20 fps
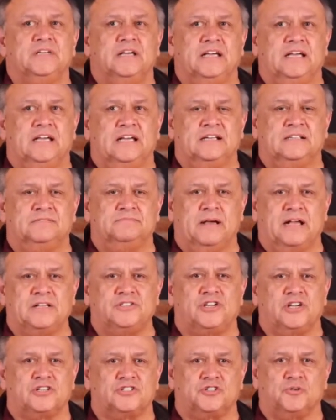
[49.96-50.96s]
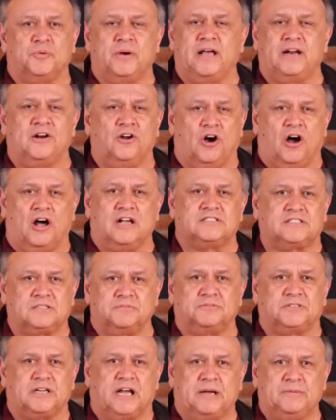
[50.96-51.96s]
in Manchester, we had an
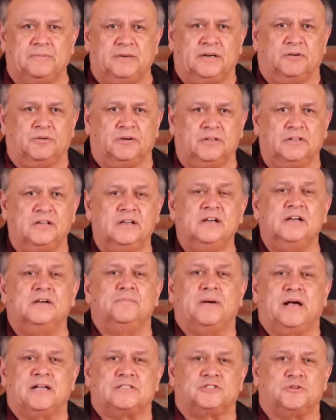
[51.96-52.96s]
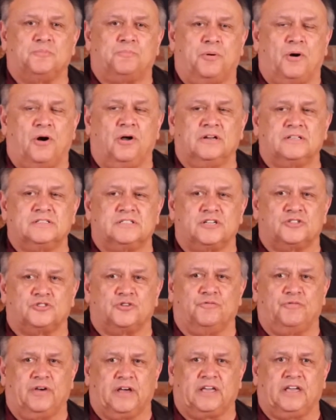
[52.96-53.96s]
awesome time here with Pastor Paul and
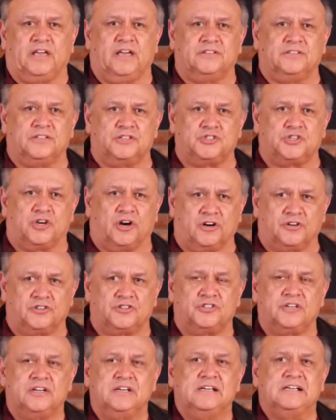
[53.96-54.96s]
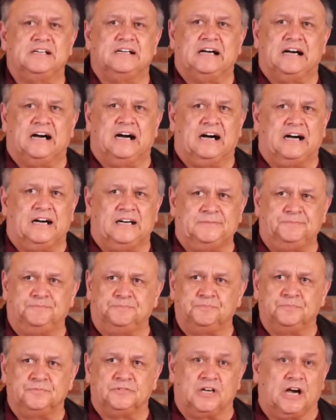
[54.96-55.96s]
Sister Vicky and the church.
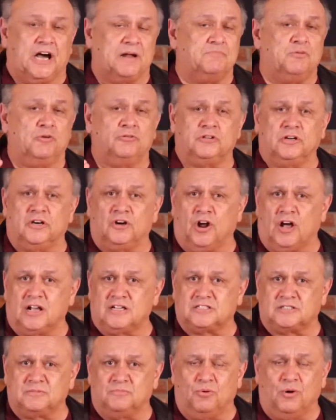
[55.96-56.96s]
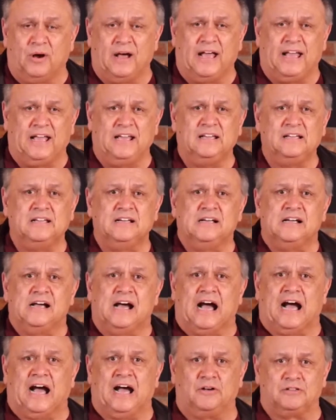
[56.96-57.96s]
God moved in an awesome way.
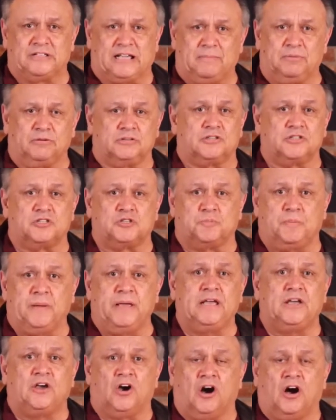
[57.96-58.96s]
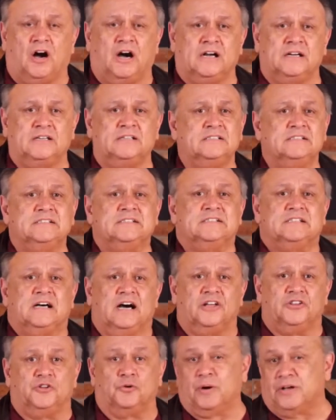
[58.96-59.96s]
I was able to speak on
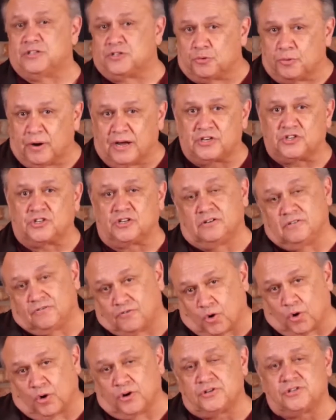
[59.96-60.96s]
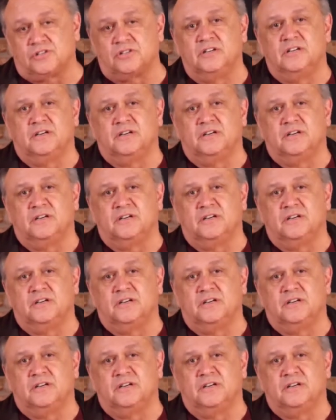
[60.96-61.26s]
the resurrection, of course,